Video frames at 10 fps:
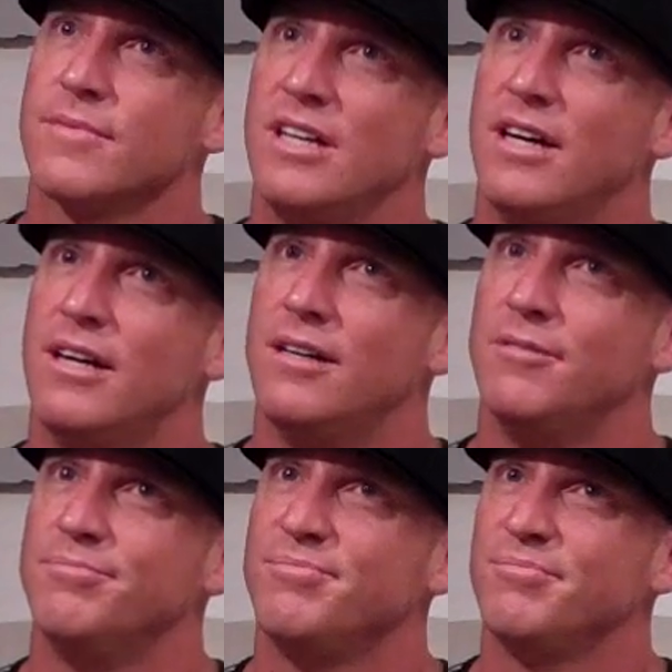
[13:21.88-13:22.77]

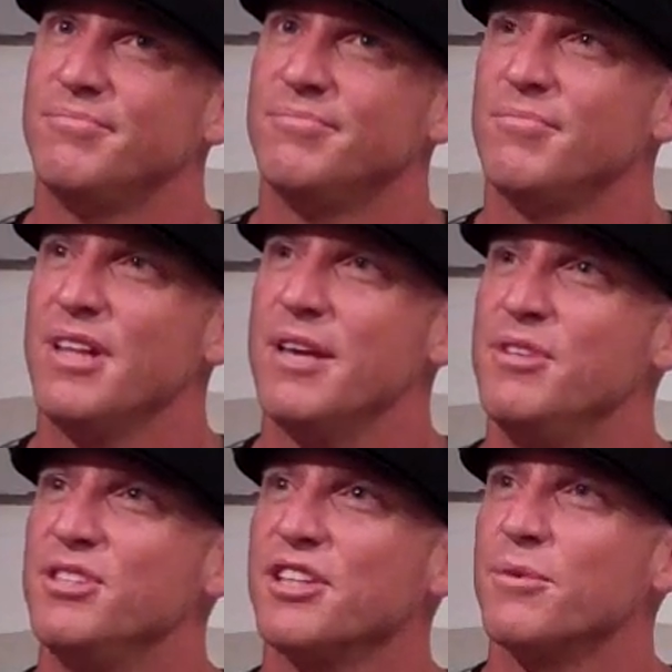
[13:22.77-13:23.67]
Um, oh. play
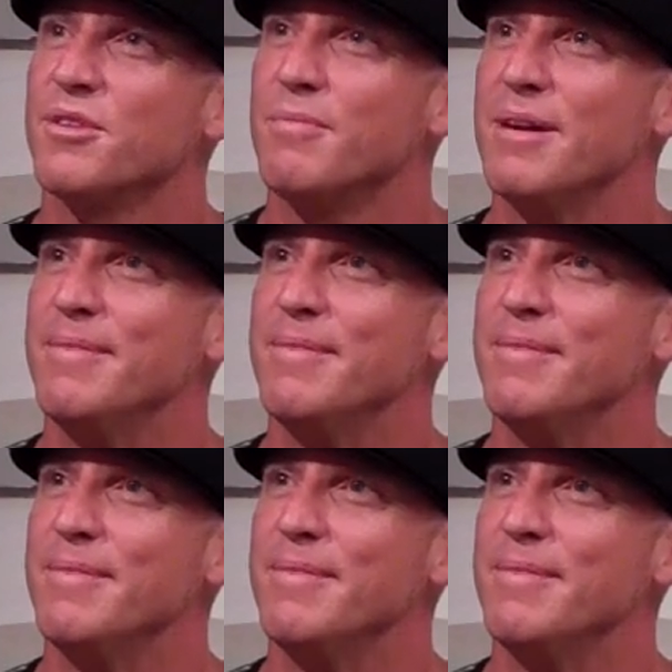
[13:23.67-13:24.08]
music with my